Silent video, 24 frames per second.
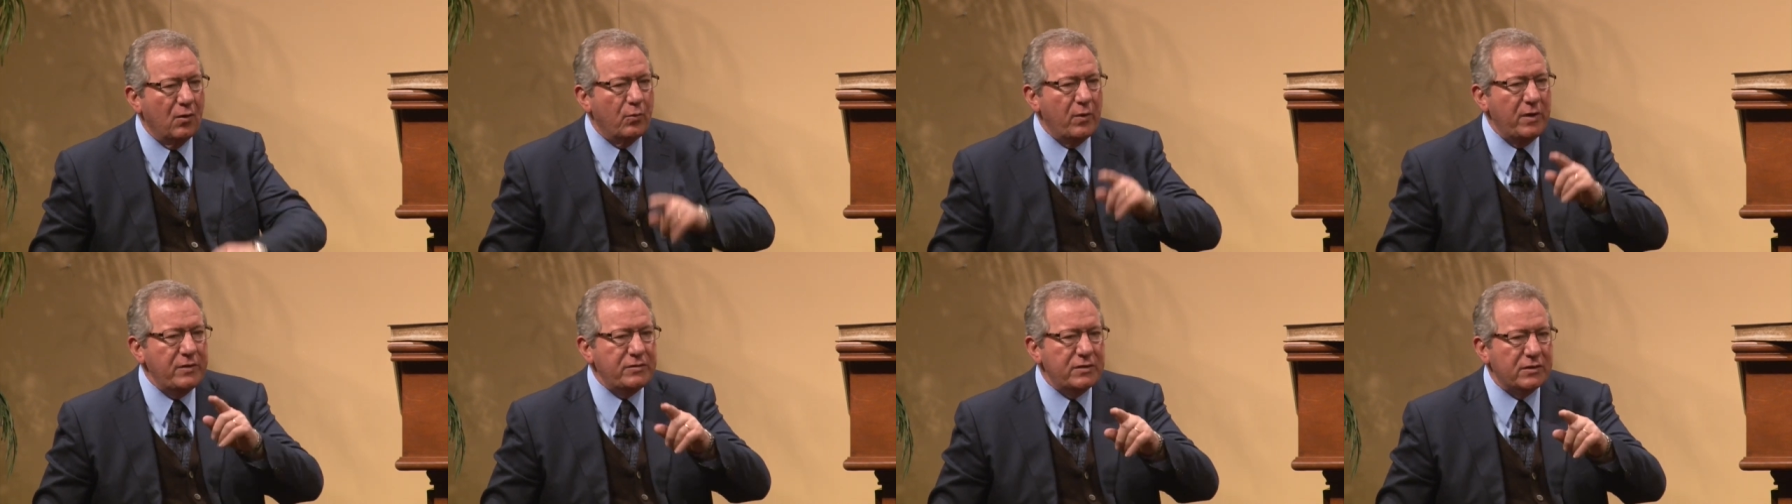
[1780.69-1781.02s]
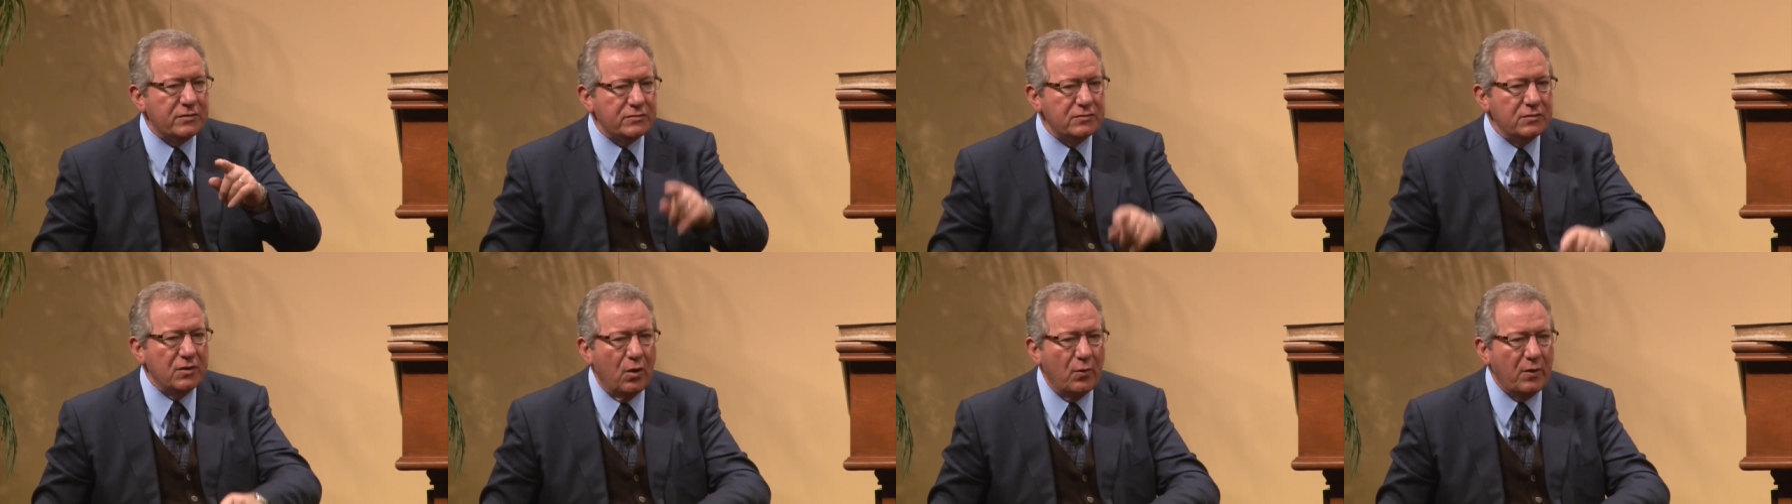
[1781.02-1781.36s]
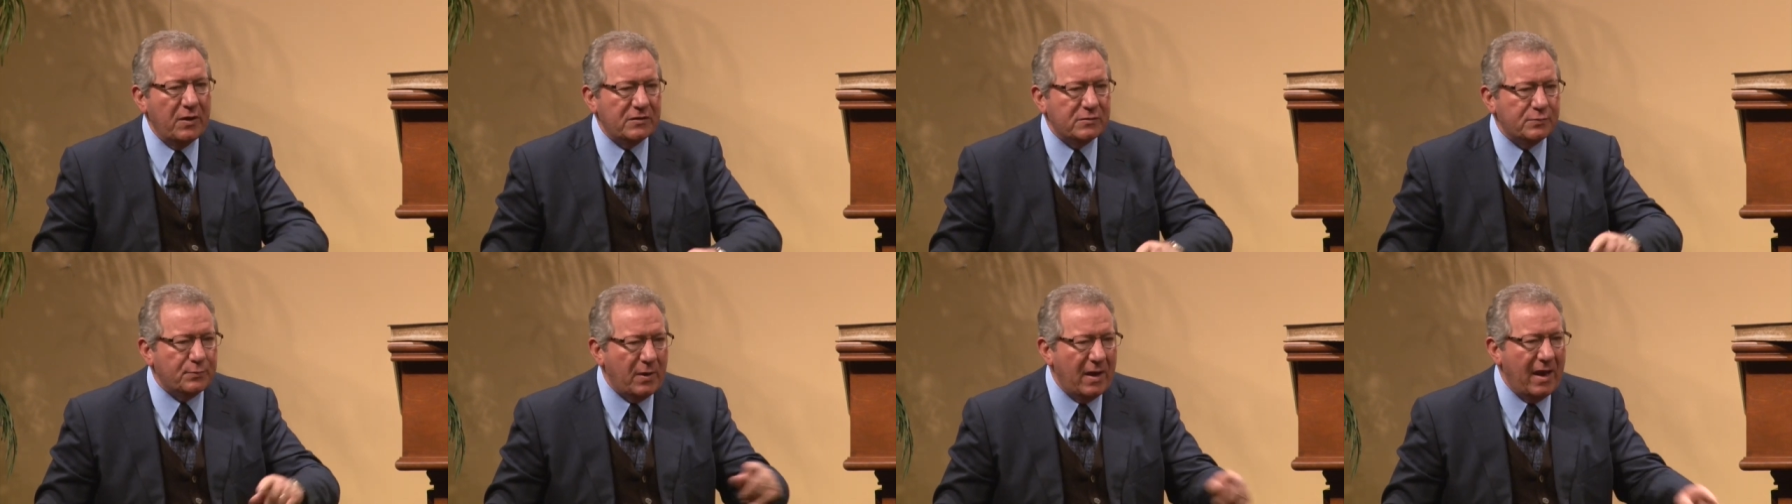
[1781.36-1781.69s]
We just know
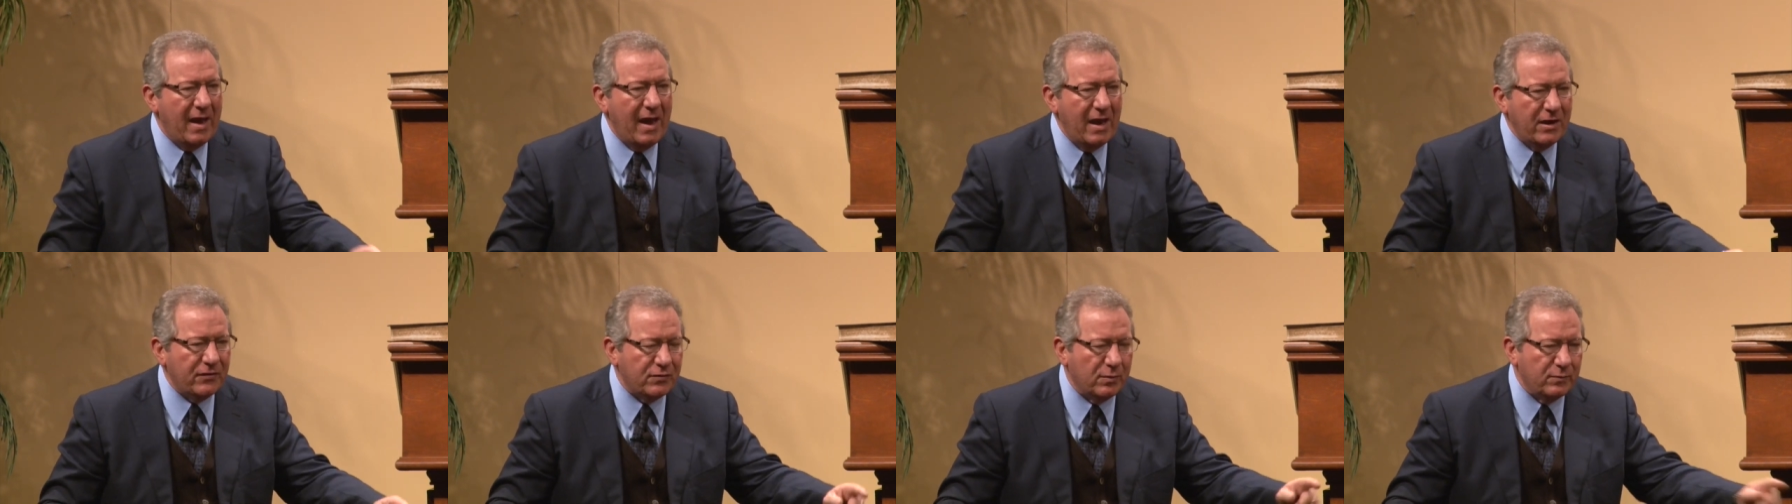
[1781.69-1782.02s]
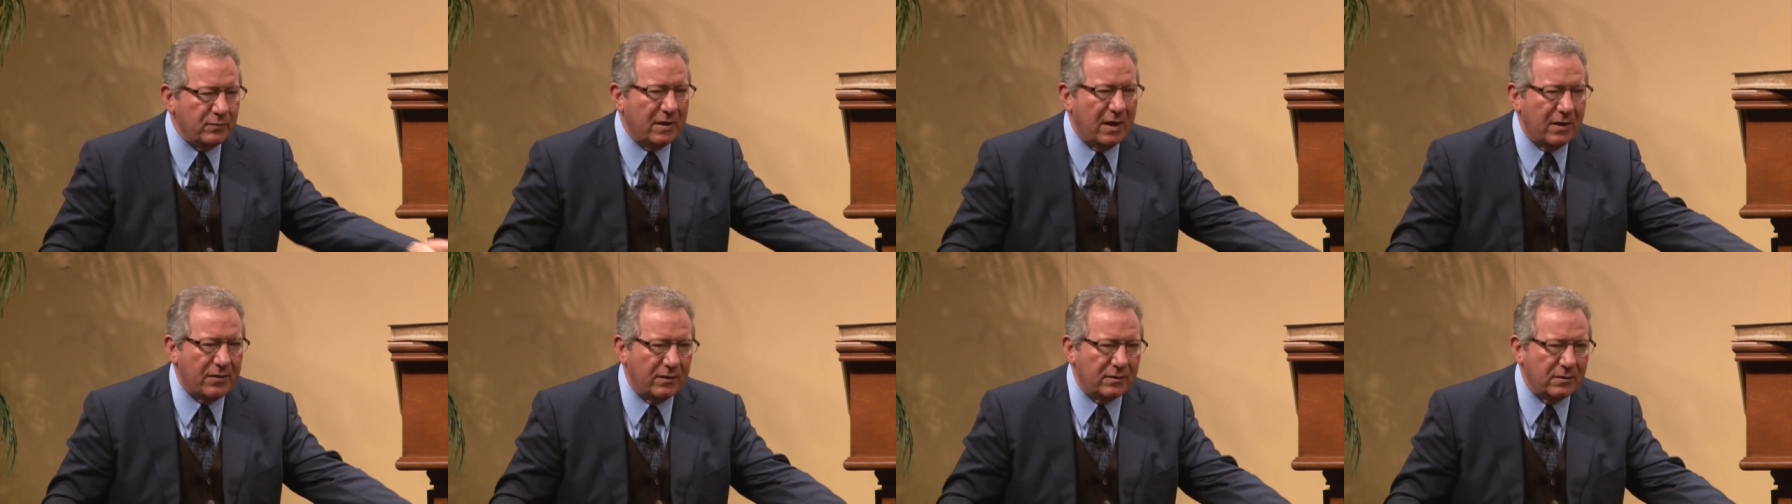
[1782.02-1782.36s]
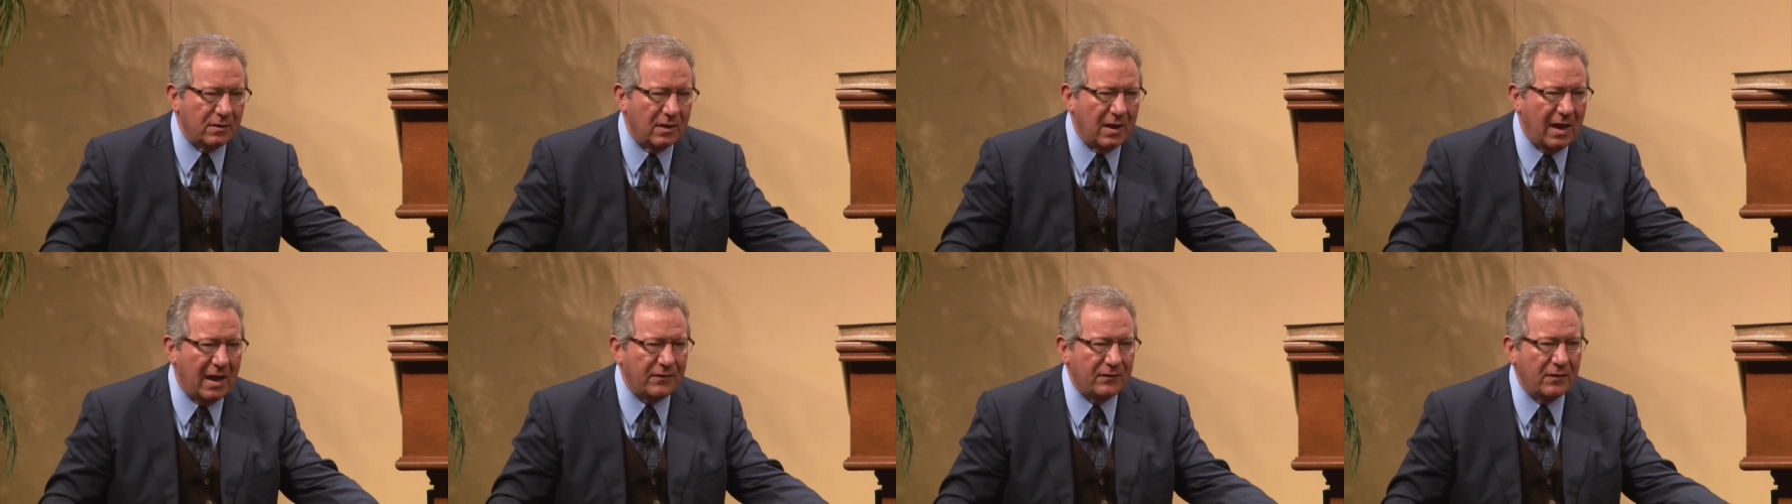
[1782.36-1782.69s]
he's passed from death
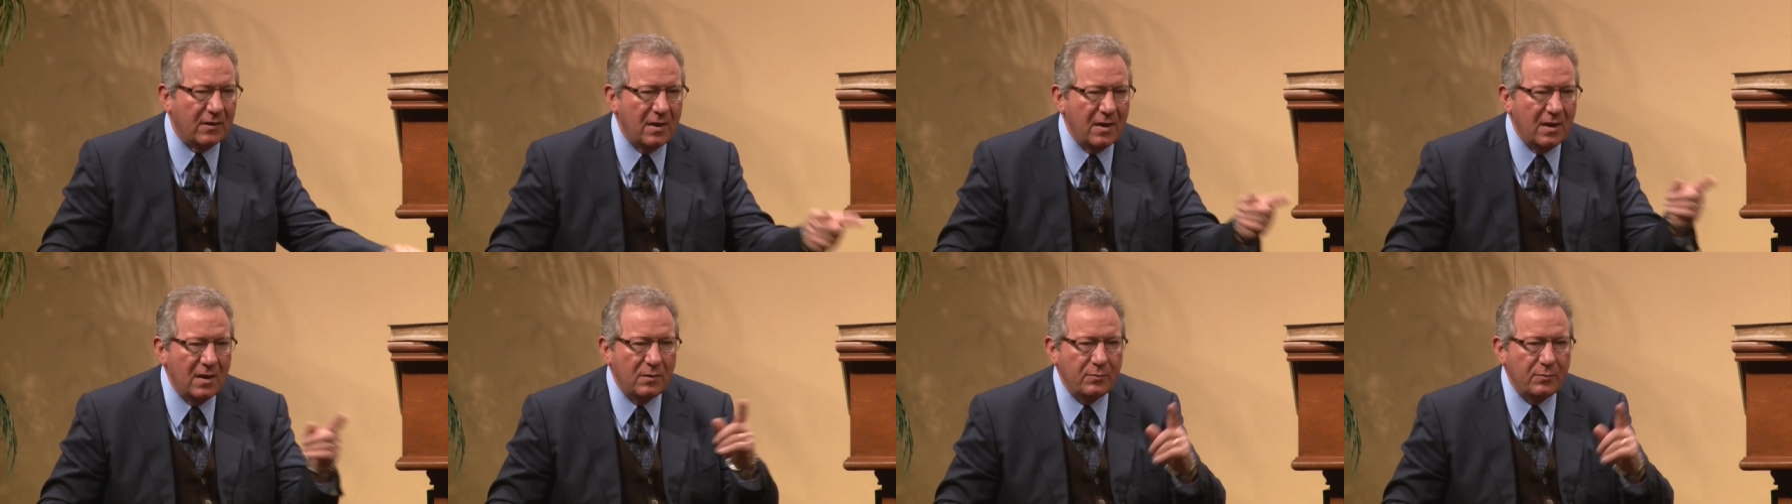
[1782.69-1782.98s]
unto life